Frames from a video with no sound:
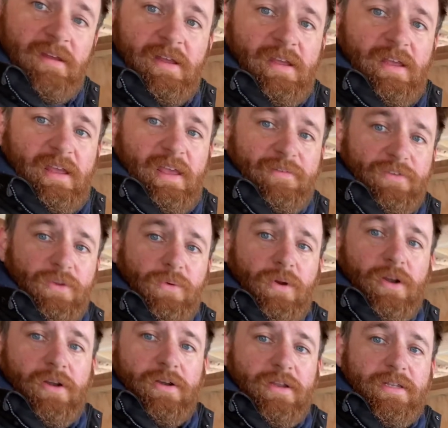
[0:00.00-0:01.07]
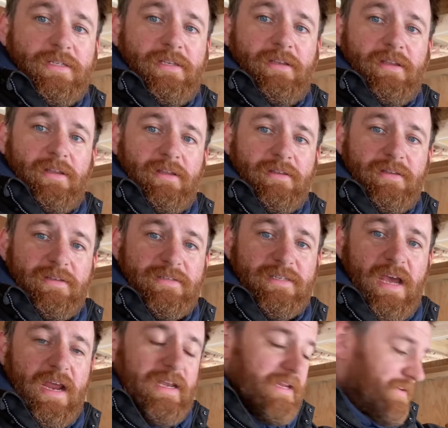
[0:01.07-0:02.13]
If you are
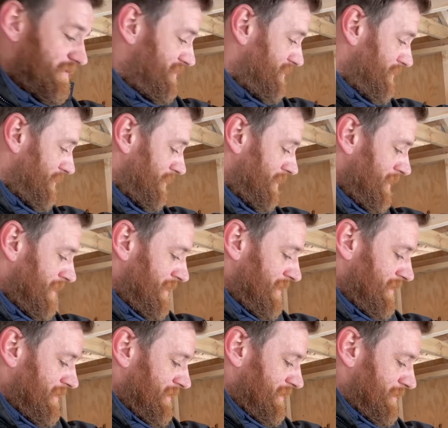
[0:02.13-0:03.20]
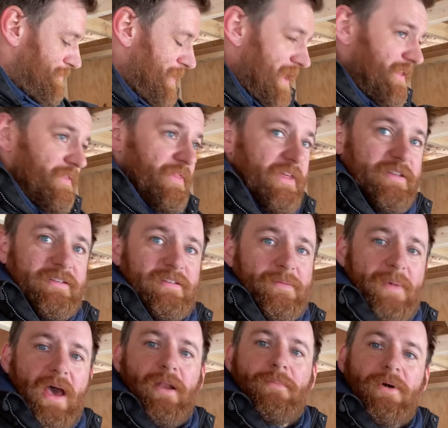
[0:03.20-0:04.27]
deciding to spend this
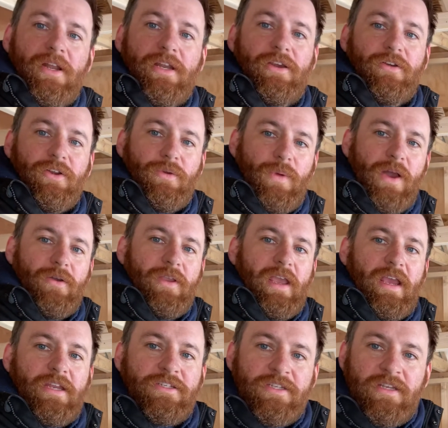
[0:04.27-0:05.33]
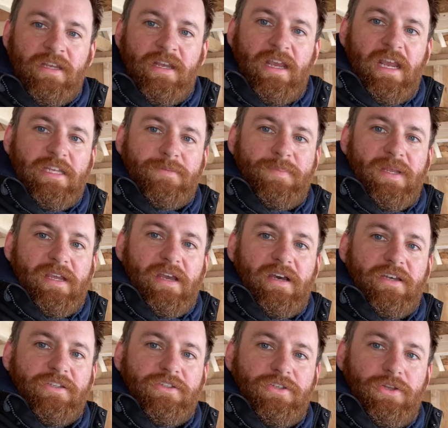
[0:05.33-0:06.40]
amount of money on a quail cage, it's
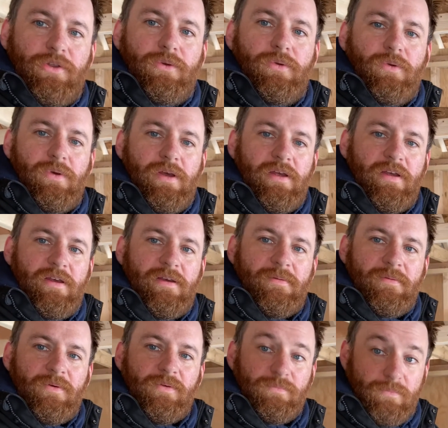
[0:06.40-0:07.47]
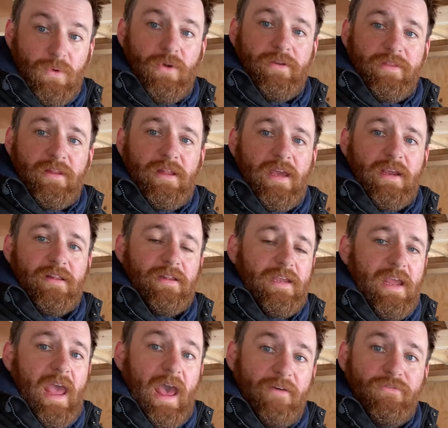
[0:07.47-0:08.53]
because you more than likely
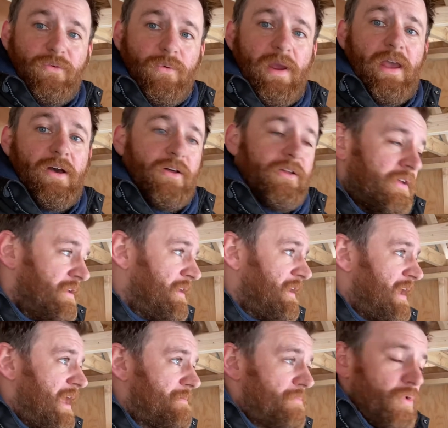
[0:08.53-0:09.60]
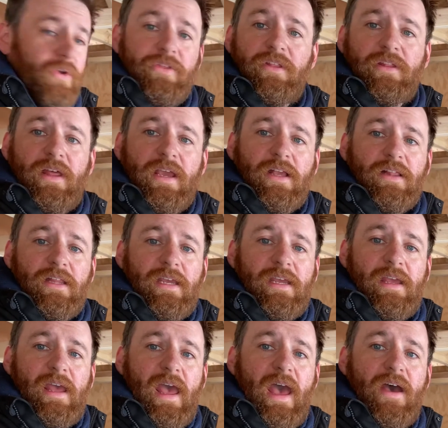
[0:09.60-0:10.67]
have quail and more than likely
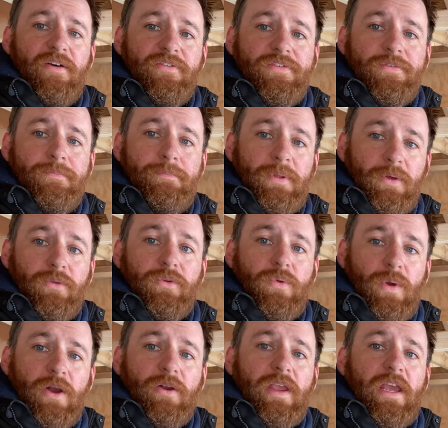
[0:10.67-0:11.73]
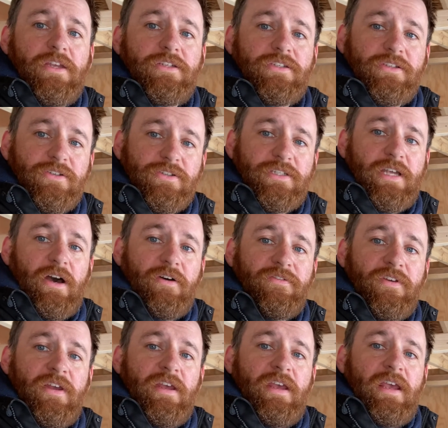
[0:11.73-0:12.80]
have built quail cages yourself,
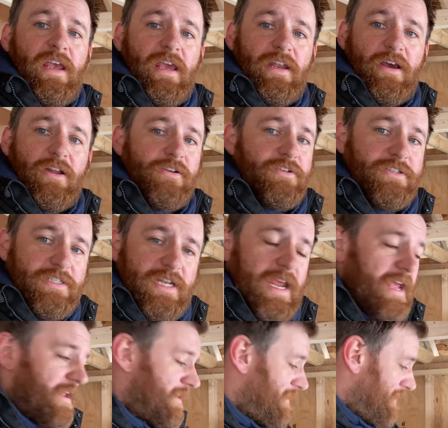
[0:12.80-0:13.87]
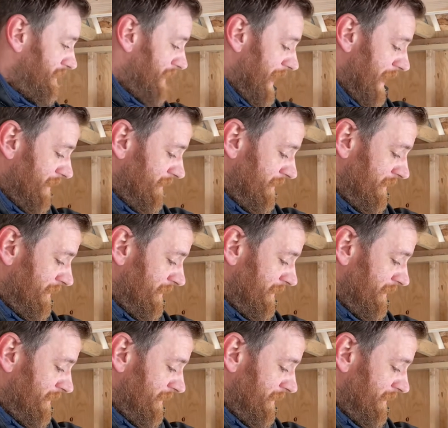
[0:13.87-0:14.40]
and understand that